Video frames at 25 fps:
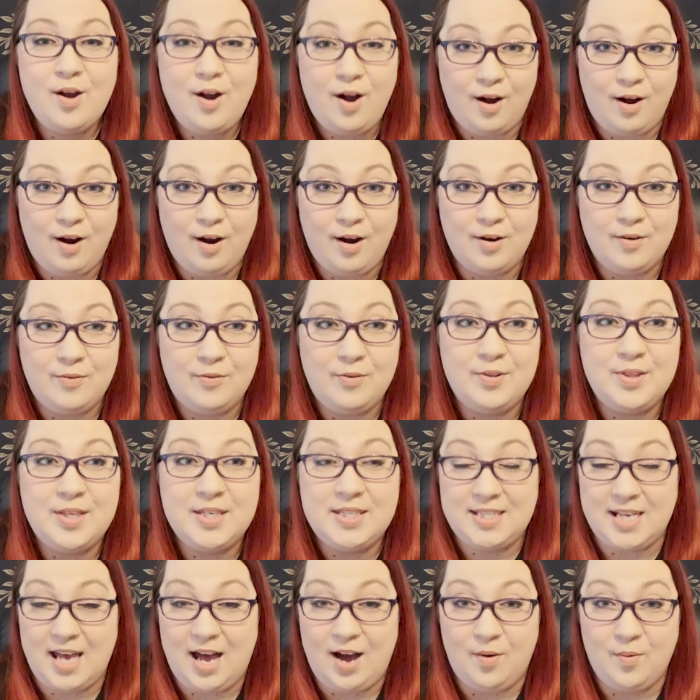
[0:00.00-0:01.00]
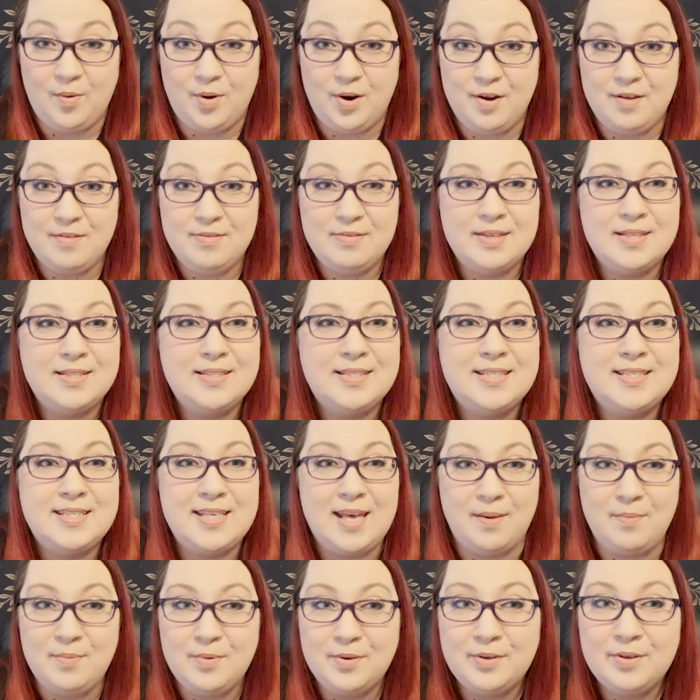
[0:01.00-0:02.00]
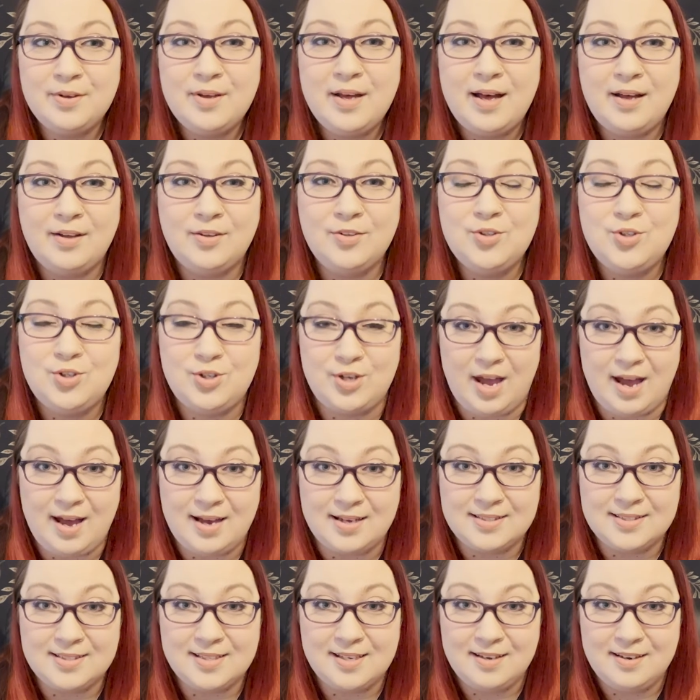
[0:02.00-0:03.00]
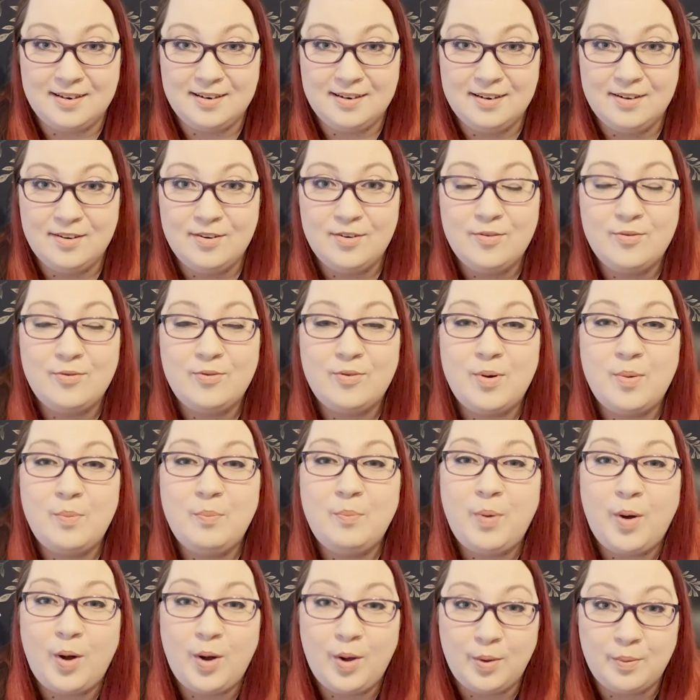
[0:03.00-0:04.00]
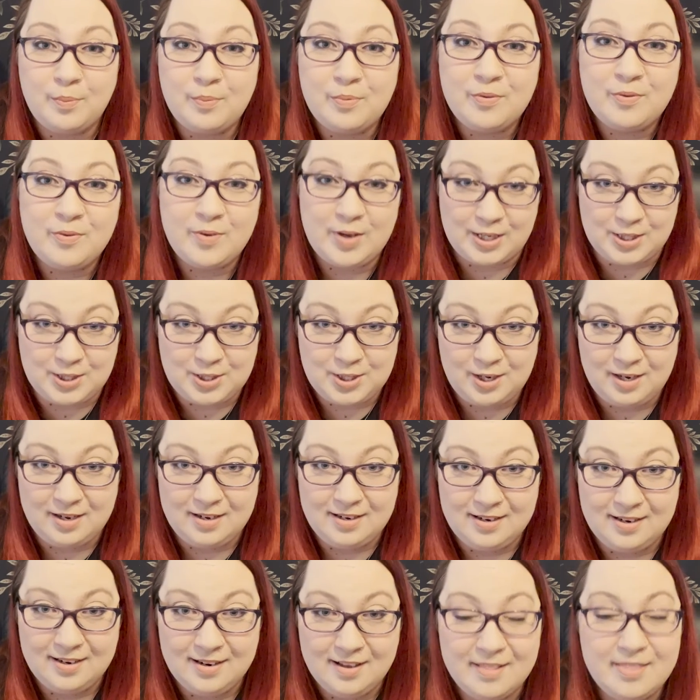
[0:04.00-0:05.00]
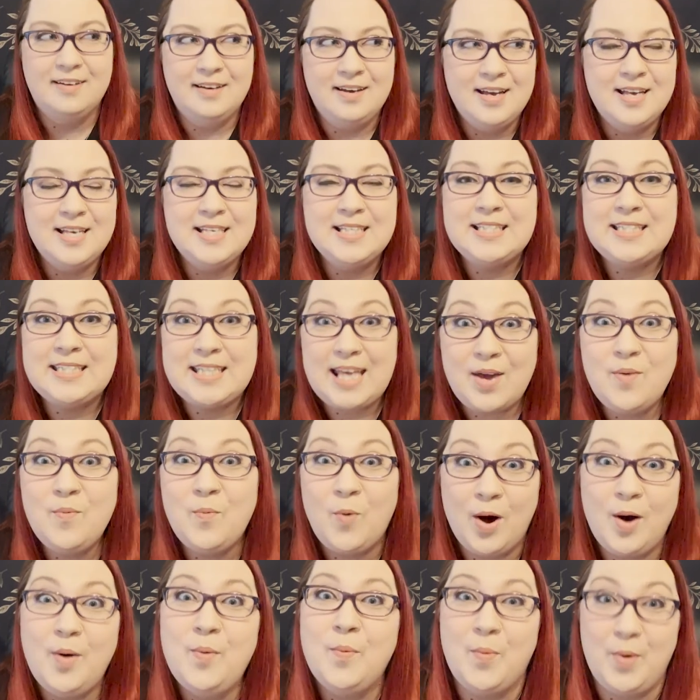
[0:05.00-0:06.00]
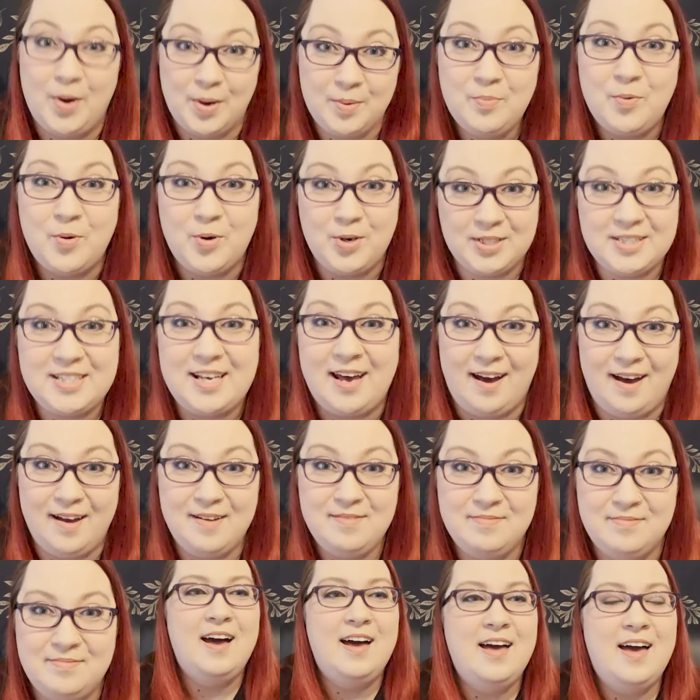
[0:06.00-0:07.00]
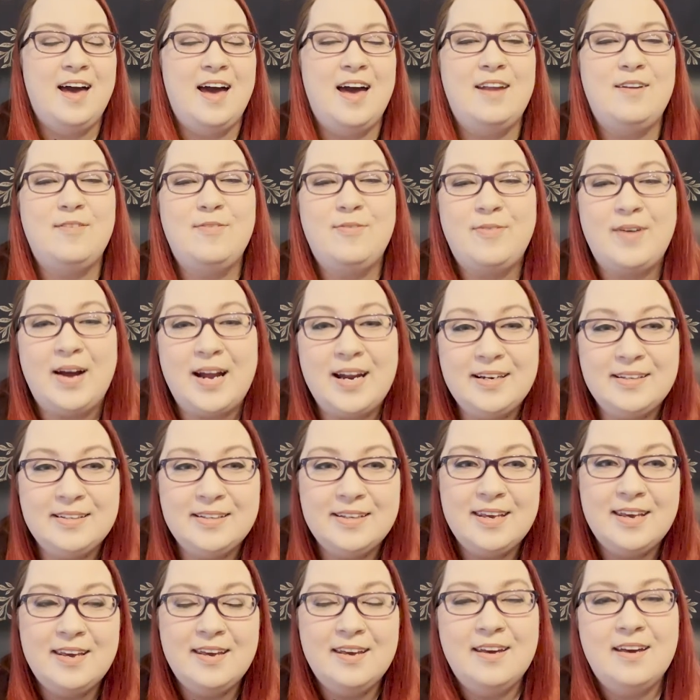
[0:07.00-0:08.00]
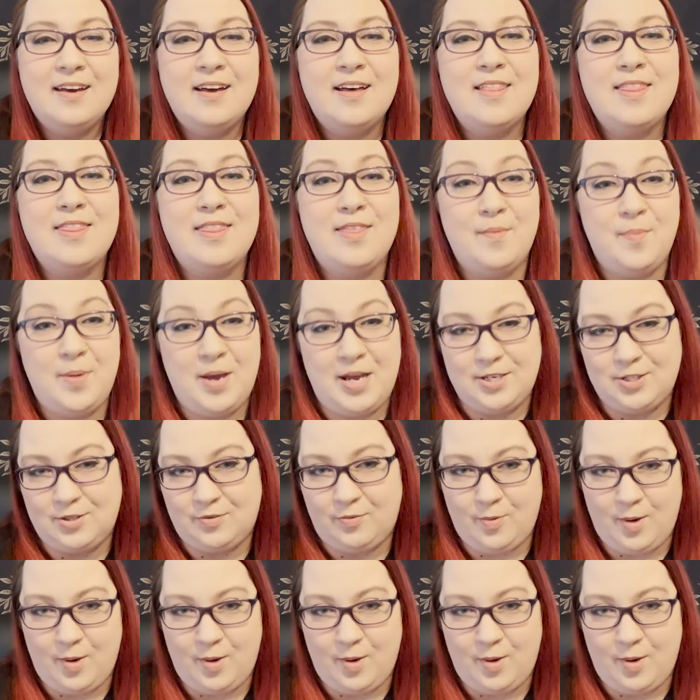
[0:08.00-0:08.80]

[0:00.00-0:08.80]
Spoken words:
card for the Tower than Samuel L. Jackson from Pulp Fiction? Say what one more time. And finally, the Page of